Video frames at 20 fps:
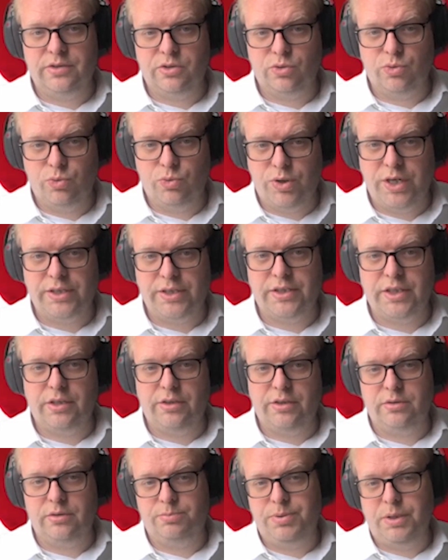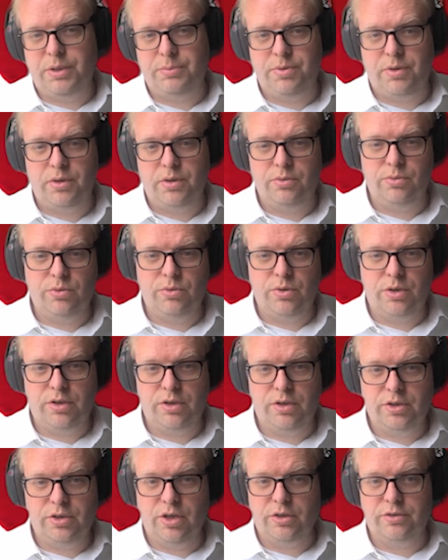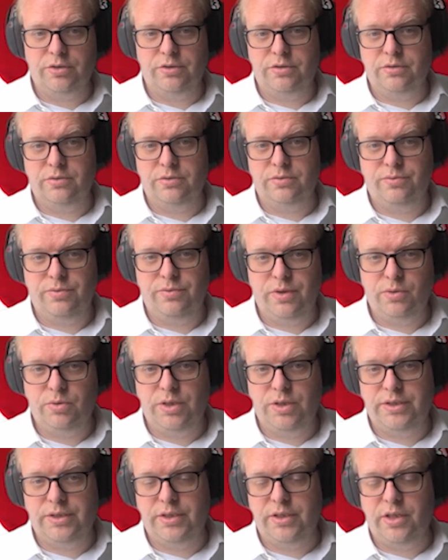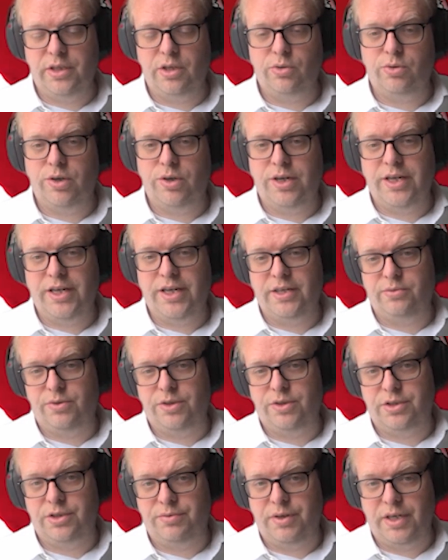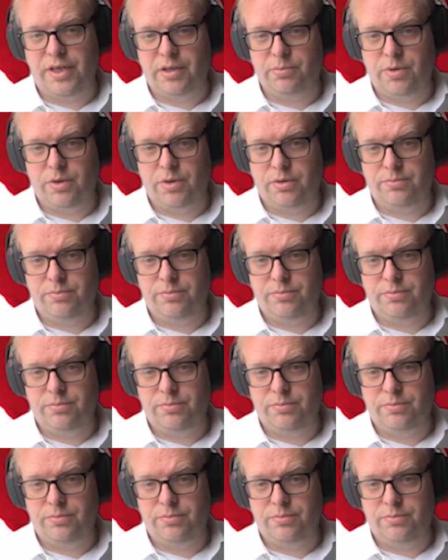quite a lot of people who are not fluent in the local language available.